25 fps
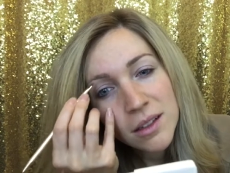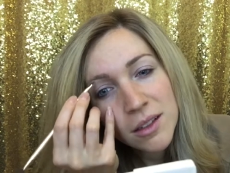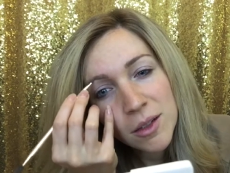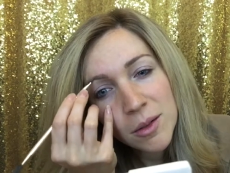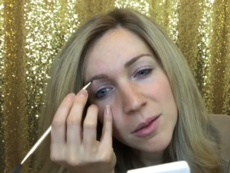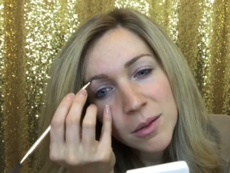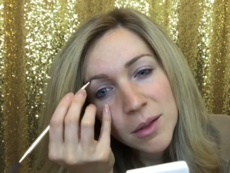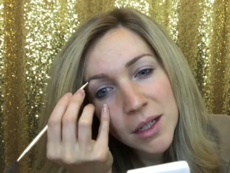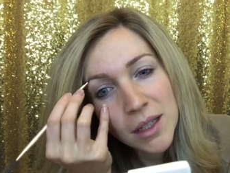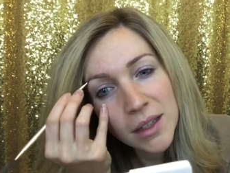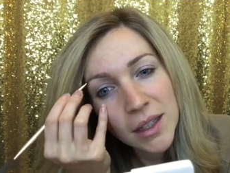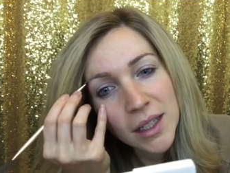
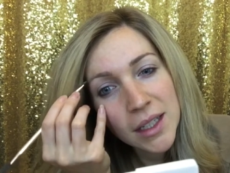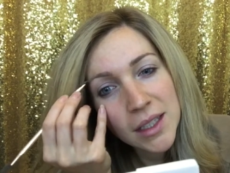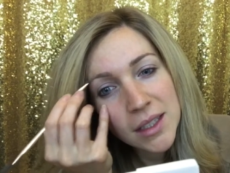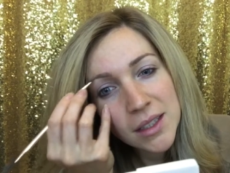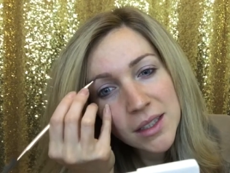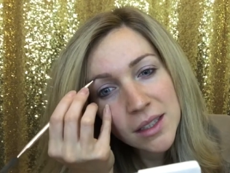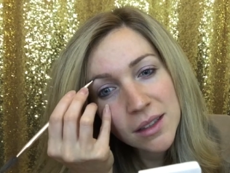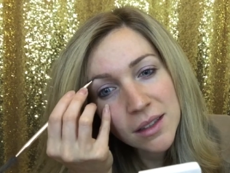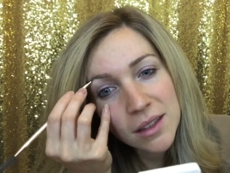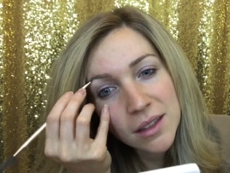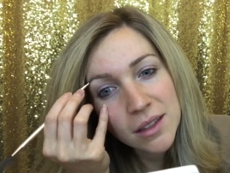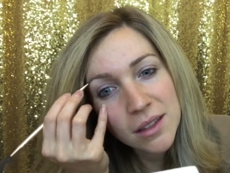nobody
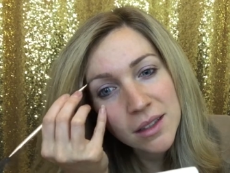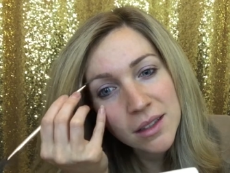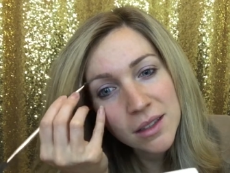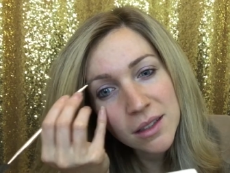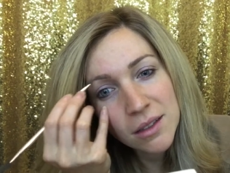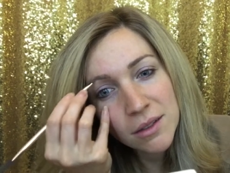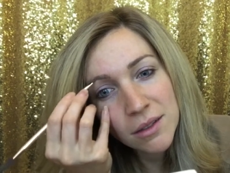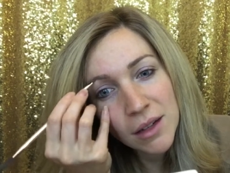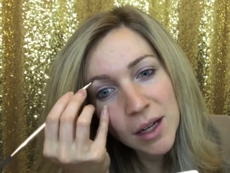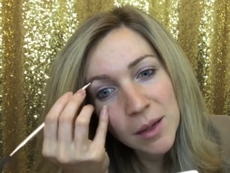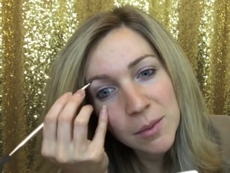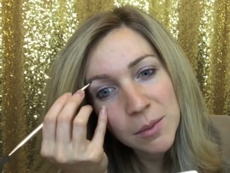likes to listen
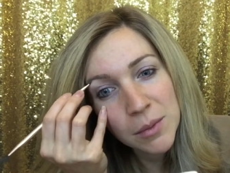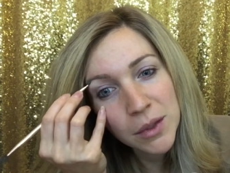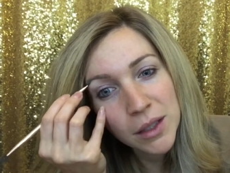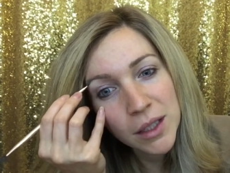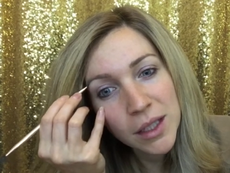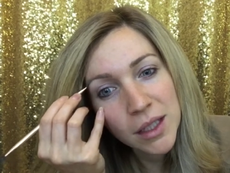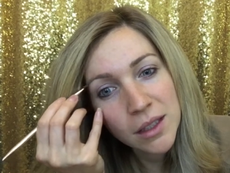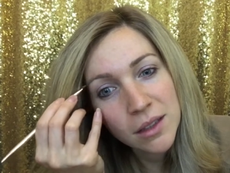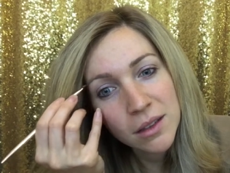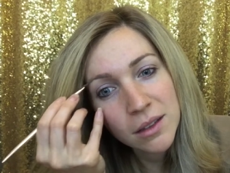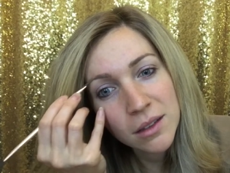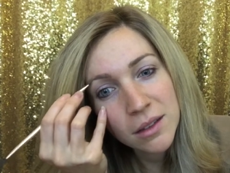to
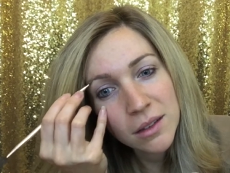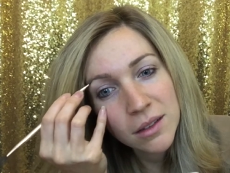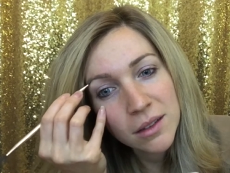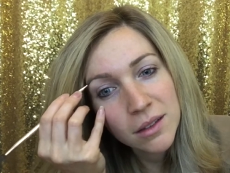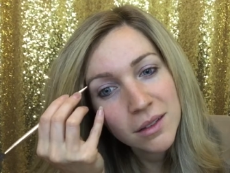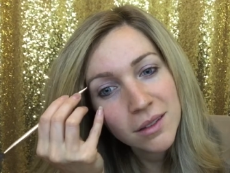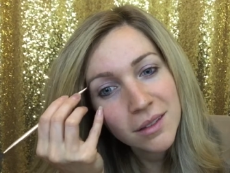rambling.